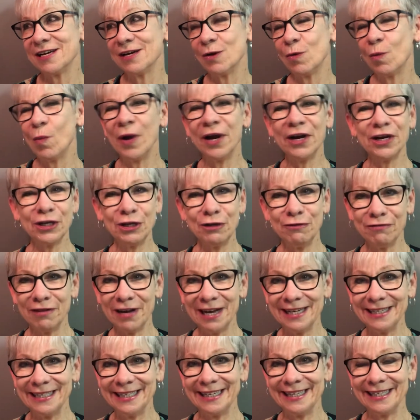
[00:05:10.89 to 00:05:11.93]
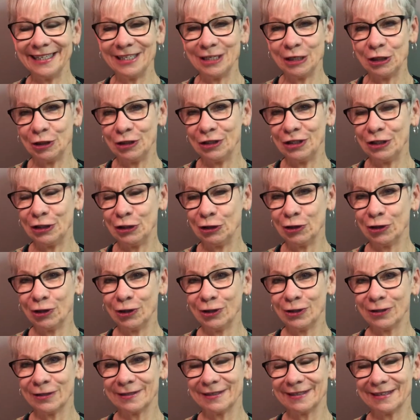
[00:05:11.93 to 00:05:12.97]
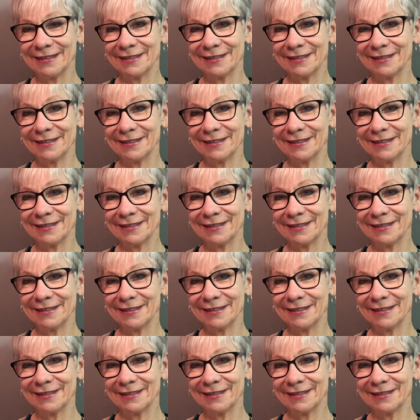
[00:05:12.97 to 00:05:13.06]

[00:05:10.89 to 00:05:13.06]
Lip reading: where are you finding that you're